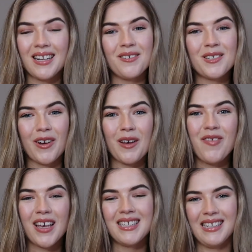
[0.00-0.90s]
I was very
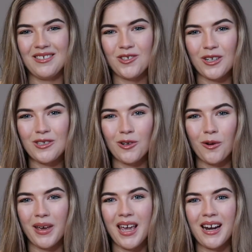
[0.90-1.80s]
invested in trying to grow
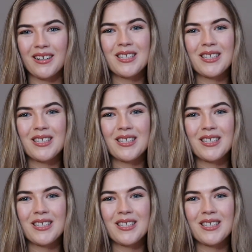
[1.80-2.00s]
my hair,